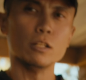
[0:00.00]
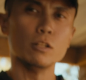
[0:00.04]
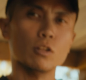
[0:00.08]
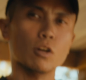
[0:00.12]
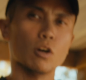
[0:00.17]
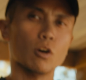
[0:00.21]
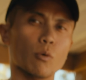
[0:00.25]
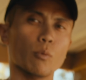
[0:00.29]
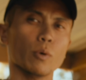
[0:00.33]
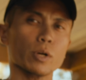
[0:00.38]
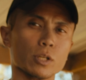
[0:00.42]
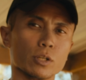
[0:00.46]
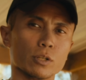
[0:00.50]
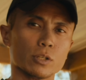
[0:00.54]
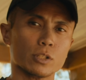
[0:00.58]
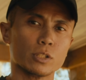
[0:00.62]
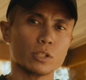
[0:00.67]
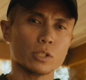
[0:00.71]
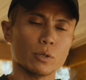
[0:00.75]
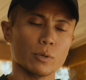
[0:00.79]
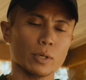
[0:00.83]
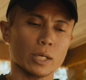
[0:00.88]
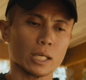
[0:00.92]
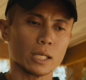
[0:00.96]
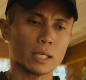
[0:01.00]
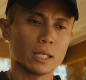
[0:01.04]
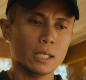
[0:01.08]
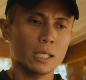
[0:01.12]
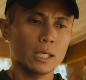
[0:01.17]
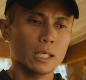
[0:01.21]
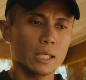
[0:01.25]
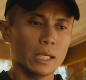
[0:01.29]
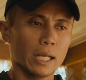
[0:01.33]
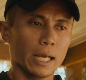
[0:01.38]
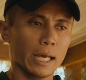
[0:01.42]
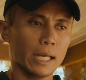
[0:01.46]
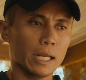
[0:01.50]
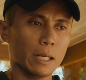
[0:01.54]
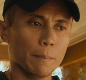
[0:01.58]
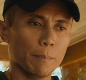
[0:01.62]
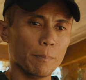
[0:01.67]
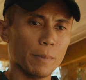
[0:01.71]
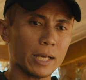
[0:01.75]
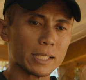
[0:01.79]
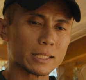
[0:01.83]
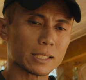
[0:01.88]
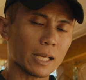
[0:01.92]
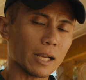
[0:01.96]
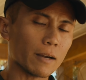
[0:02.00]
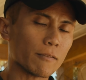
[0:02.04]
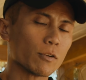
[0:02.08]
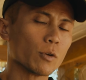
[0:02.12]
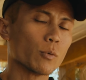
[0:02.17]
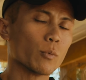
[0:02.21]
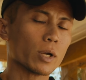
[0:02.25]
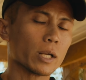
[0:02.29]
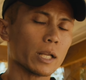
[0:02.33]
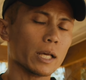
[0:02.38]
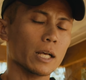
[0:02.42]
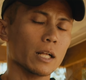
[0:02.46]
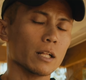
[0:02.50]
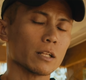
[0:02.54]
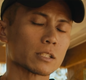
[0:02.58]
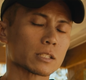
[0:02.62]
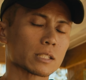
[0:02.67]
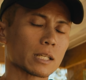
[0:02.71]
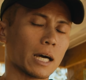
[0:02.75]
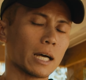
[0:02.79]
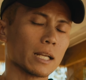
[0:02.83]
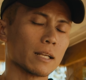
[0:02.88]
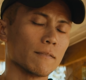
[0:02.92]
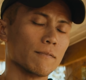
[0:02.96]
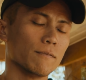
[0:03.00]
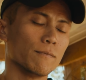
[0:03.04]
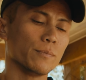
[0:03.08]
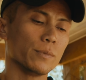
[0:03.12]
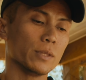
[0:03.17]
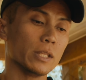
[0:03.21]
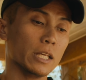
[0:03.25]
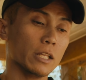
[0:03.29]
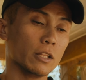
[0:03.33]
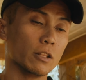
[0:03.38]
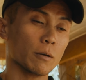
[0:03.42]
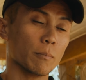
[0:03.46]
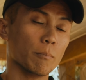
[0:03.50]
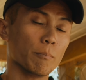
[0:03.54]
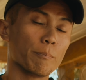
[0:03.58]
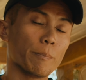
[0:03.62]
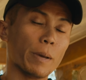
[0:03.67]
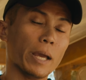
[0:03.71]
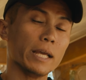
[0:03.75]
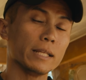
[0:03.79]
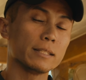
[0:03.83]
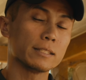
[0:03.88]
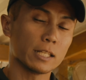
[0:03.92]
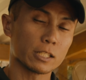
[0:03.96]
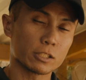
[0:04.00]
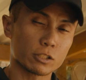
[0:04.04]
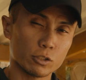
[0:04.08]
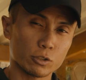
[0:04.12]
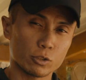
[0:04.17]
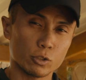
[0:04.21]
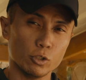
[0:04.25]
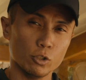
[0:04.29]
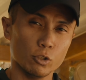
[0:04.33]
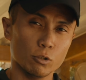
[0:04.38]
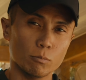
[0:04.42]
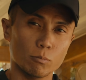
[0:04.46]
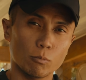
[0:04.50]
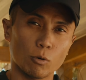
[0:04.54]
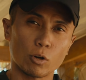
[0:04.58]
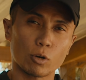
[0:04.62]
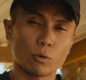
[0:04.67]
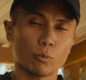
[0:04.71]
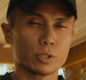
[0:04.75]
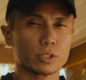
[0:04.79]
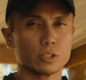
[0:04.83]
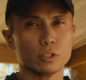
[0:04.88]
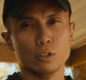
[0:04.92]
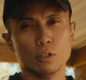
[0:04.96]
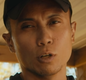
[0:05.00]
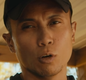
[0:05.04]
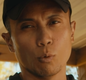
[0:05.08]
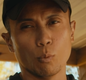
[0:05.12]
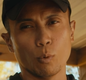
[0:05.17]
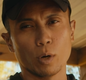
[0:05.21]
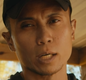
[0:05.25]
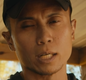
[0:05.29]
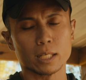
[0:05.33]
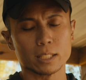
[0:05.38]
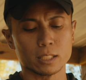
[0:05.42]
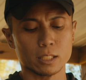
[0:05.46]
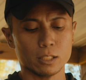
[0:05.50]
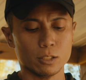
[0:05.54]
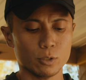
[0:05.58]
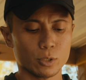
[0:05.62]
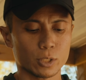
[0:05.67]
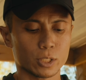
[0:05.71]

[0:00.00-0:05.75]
know what you're doing, and it makes everyone else kind of either pay attention to you more, which you don't want as a new